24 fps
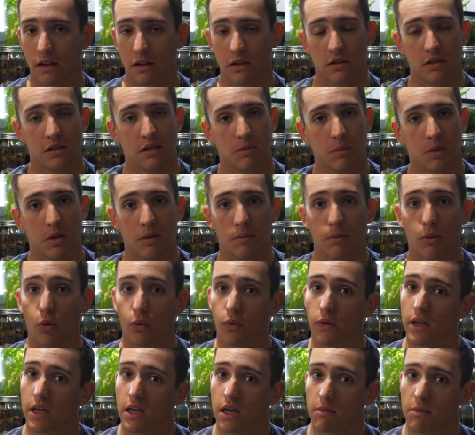Some of them
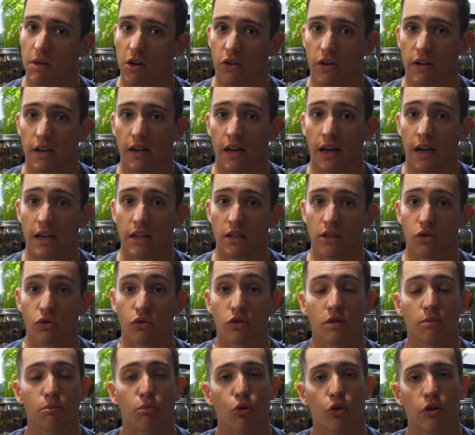only come out at night, so
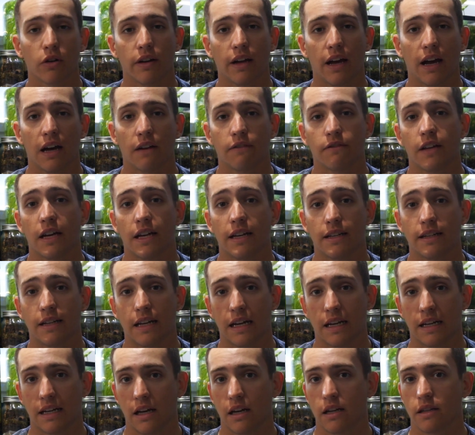it's important to have that
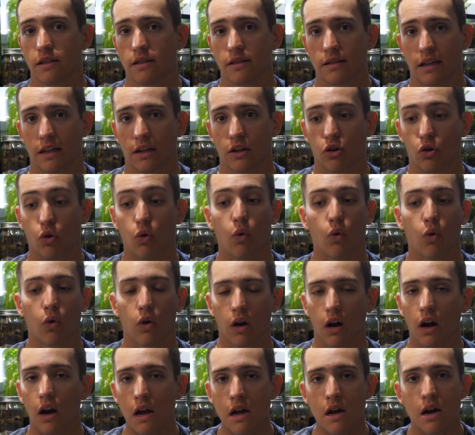day-night cycle
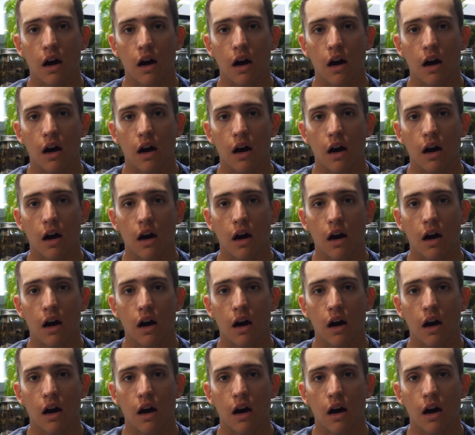or